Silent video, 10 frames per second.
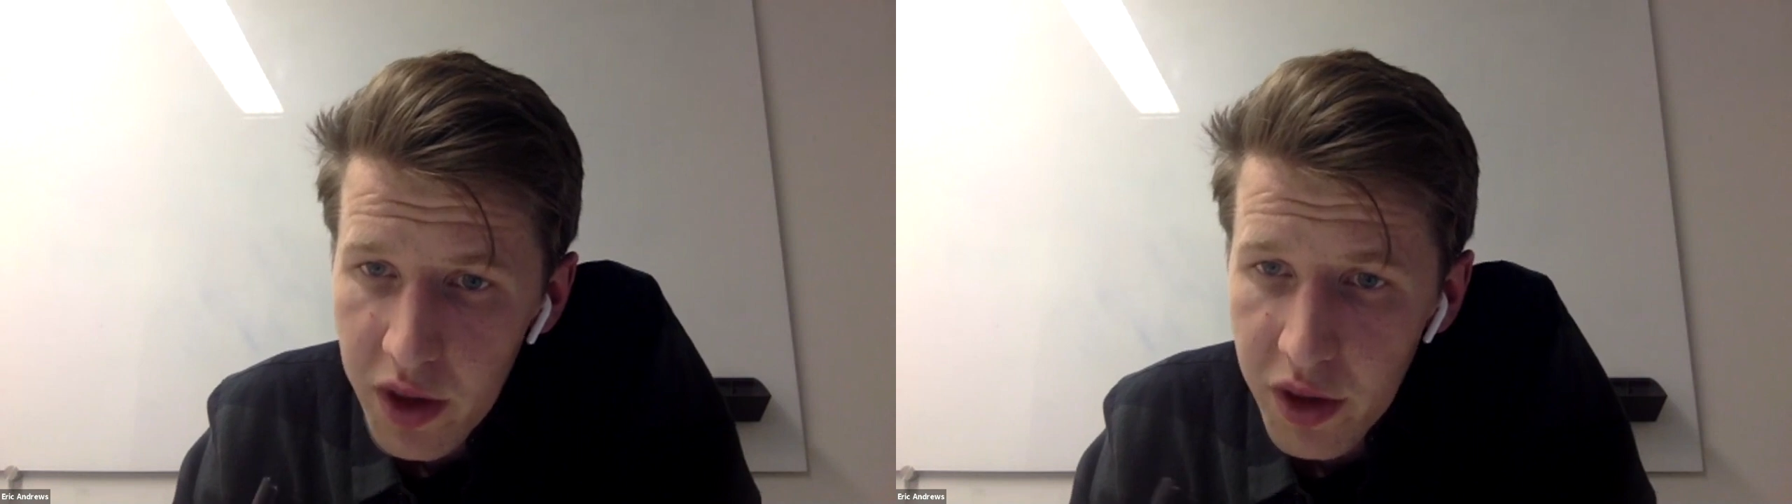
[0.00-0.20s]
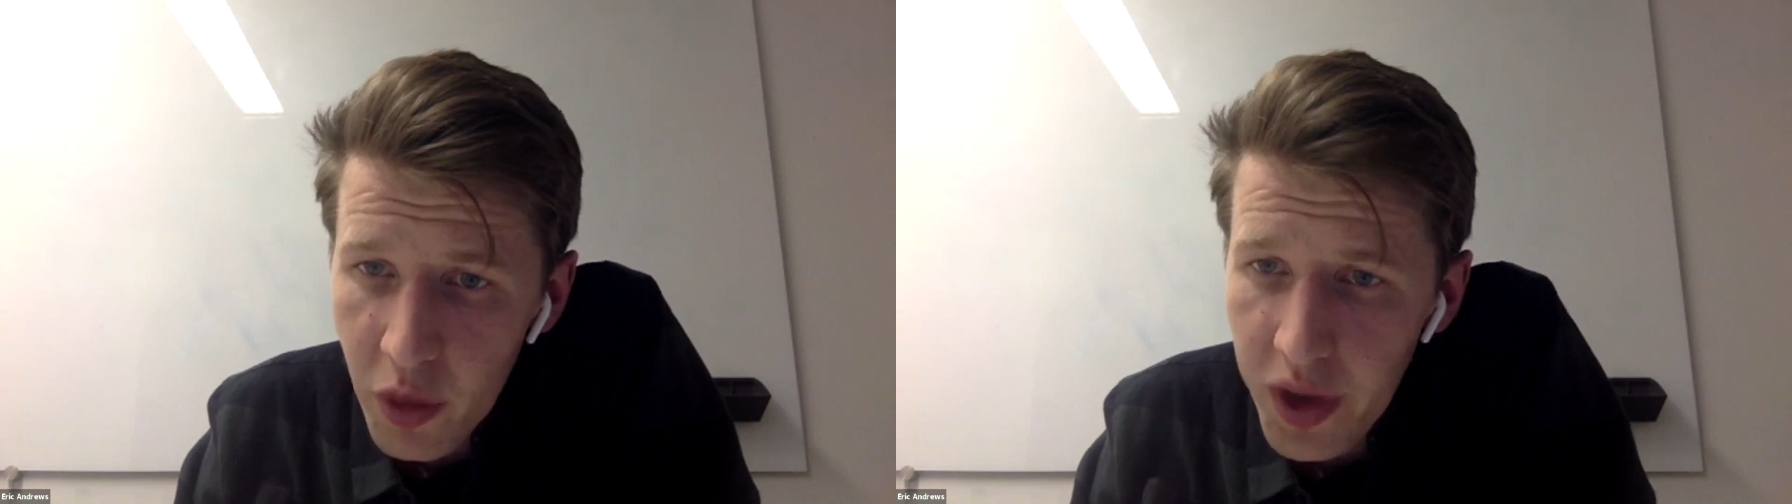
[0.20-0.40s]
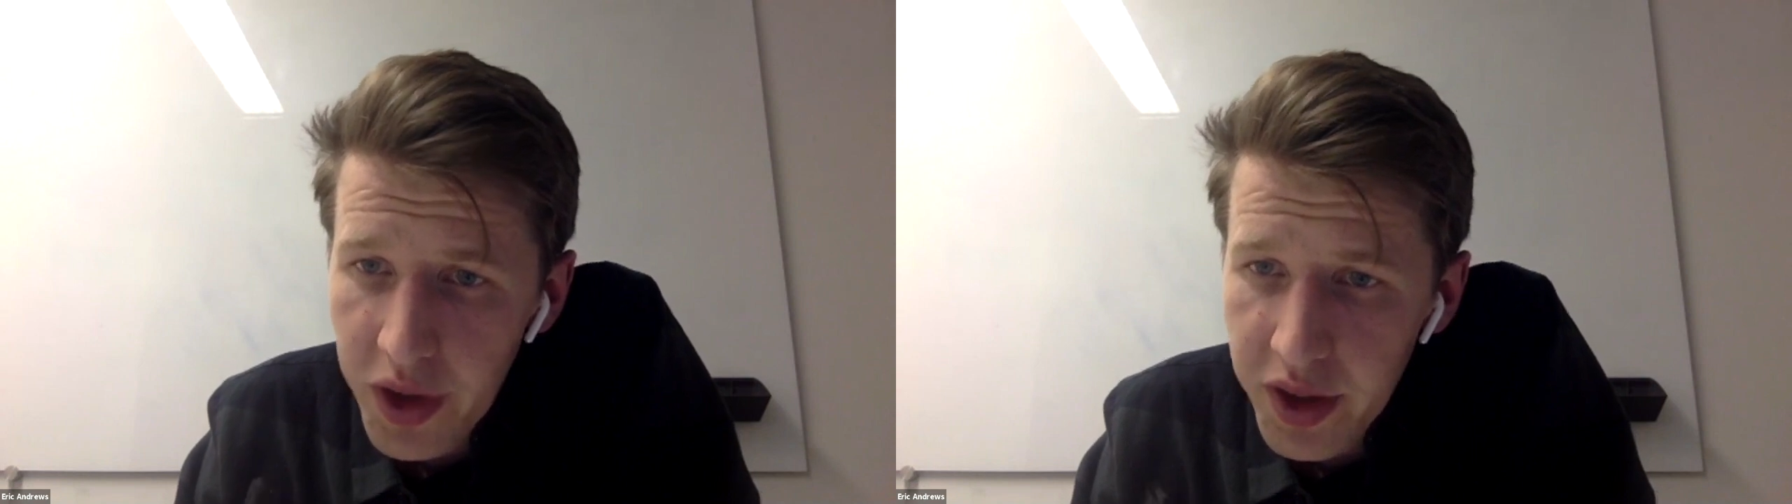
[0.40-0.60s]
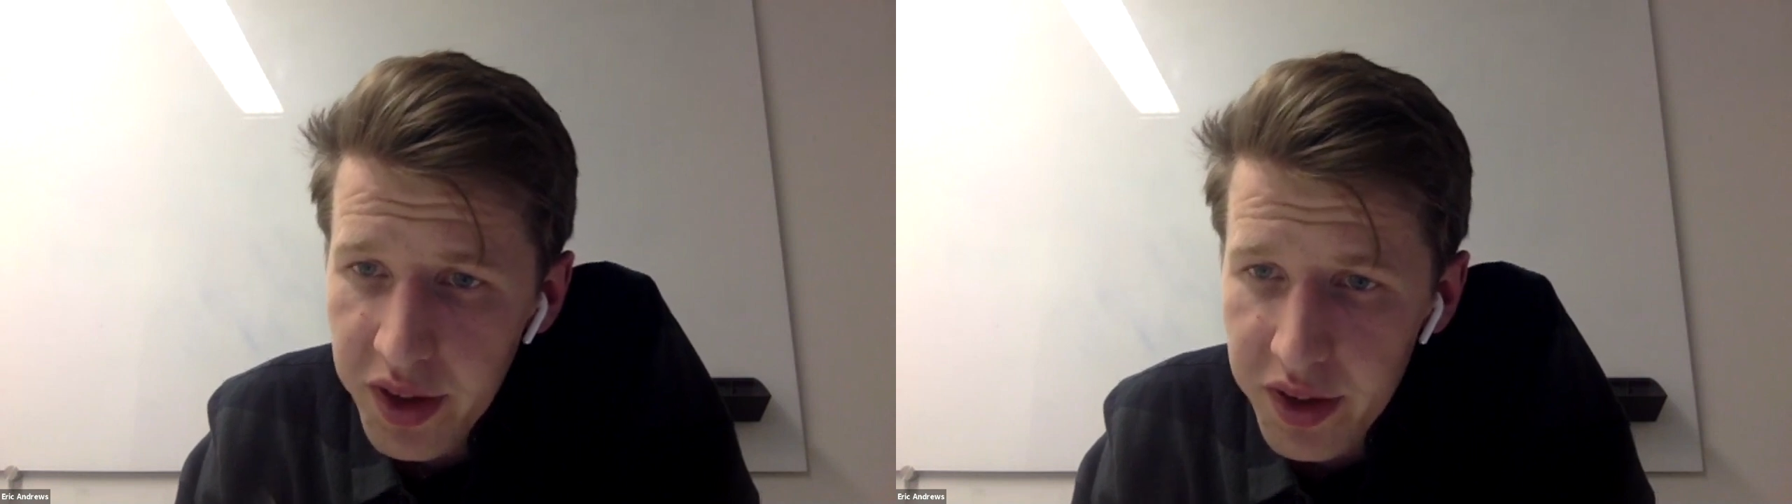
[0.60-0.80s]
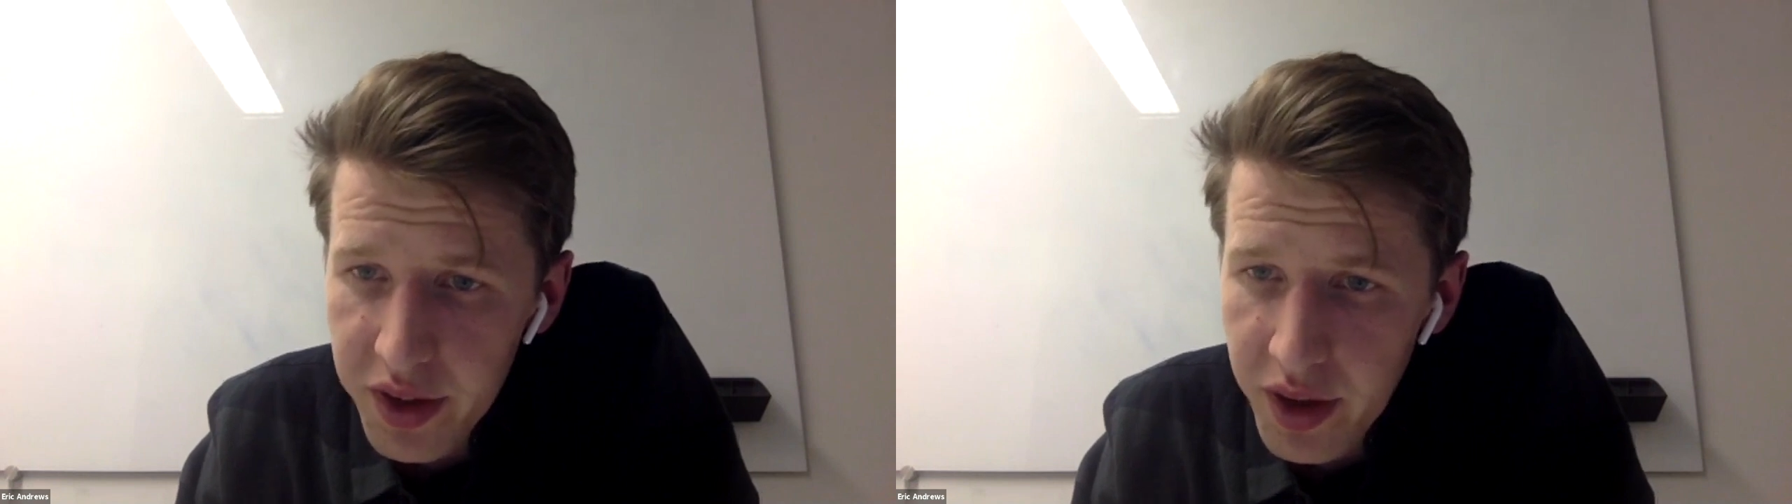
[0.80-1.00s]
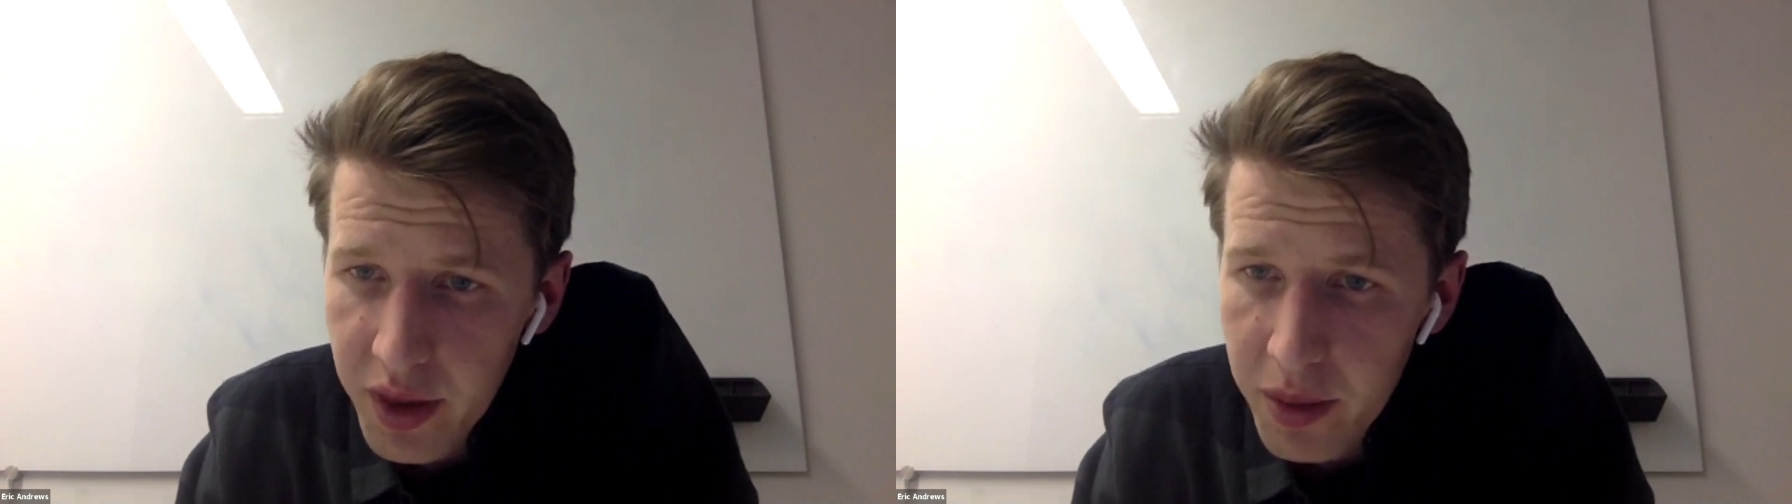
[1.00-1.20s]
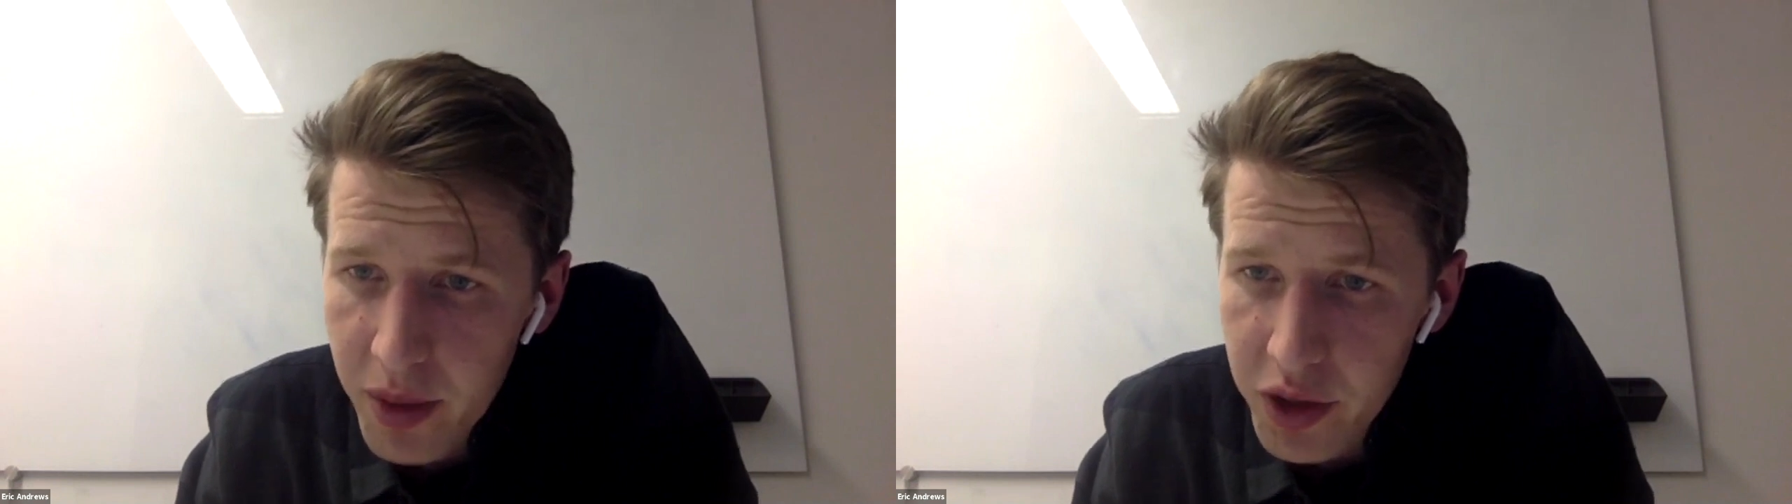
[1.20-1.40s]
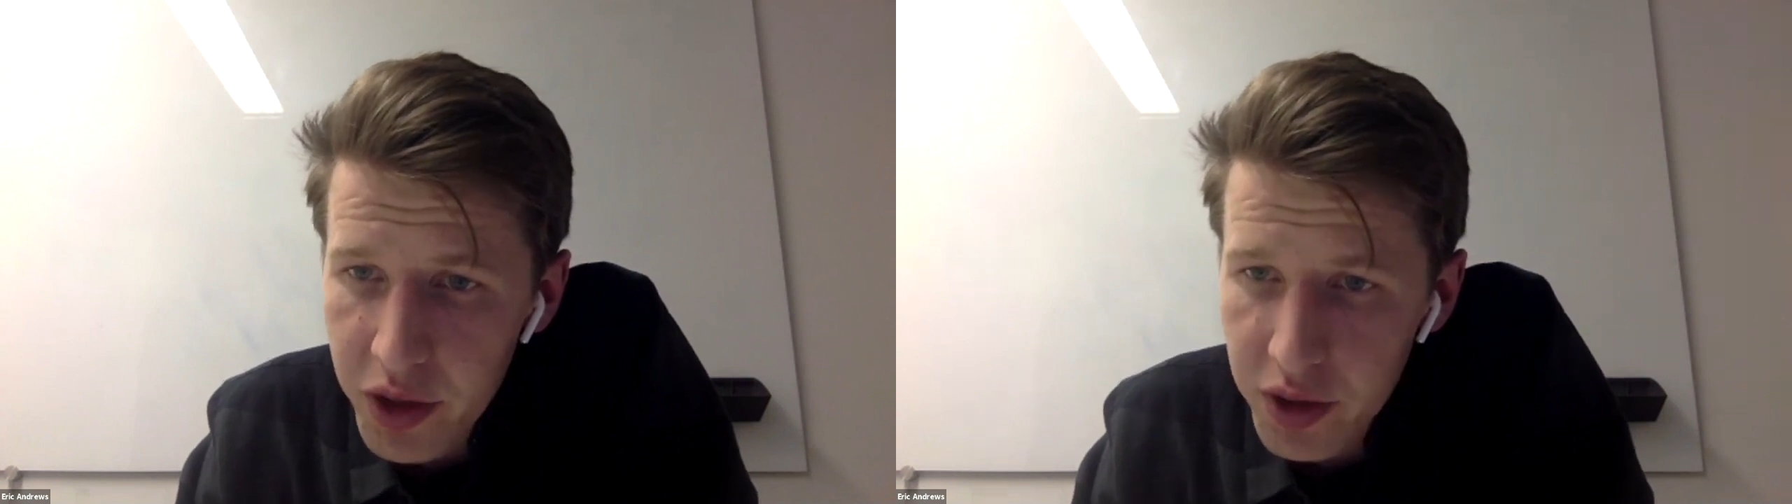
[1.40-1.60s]
So where does the
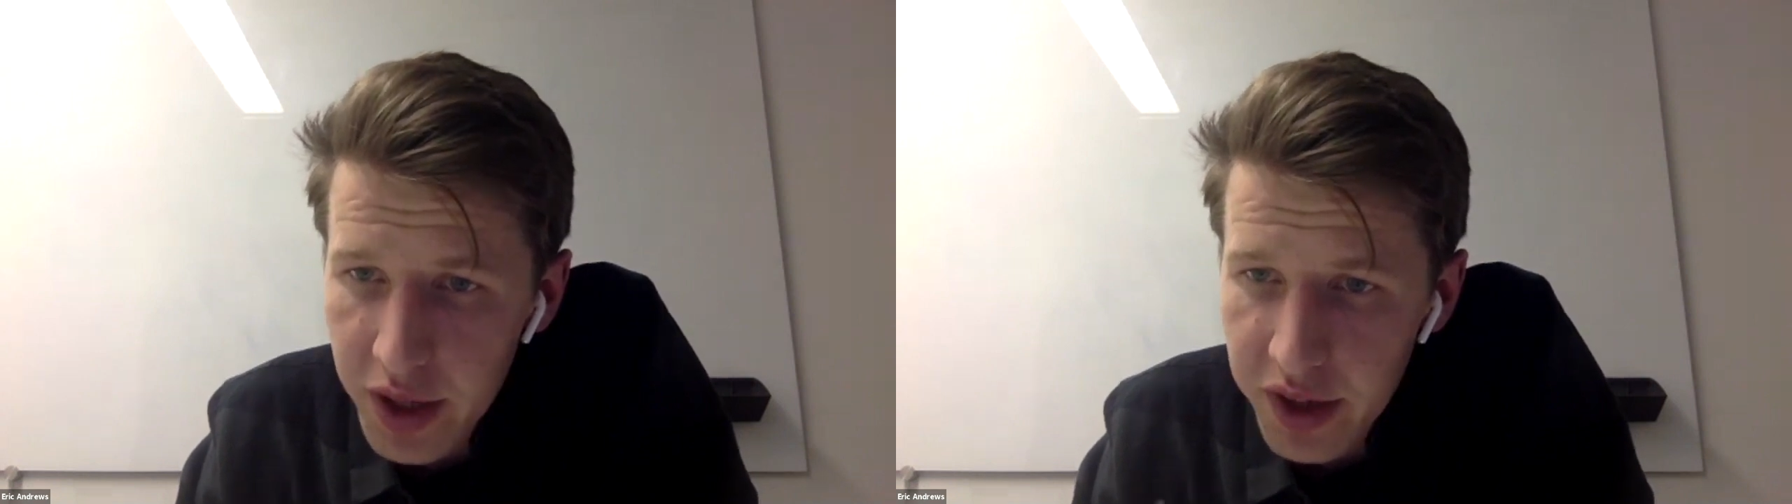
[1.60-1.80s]
module